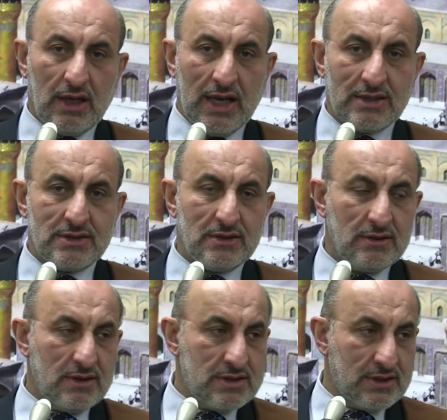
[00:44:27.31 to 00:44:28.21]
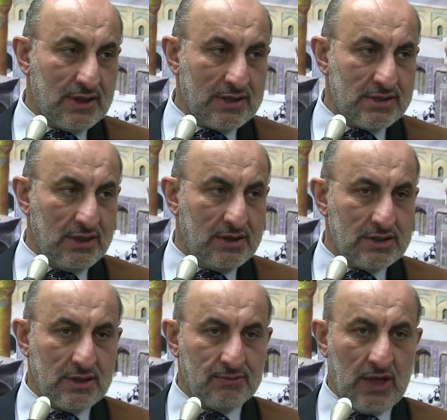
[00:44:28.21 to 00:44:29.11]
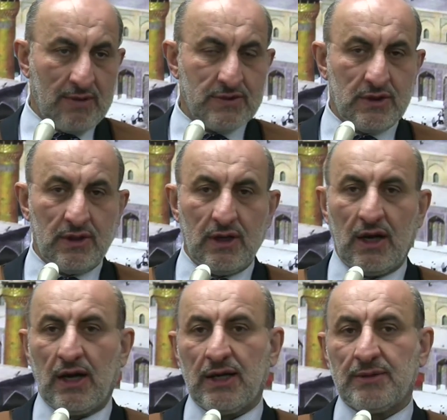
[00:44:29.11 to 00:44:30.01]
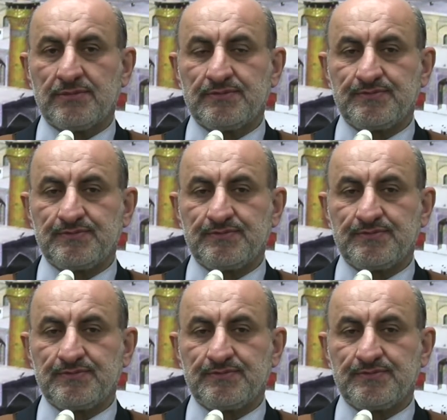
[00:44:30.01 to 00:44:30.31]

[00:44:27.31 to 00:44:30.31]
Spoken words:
as is translated sometimes, the a'lam.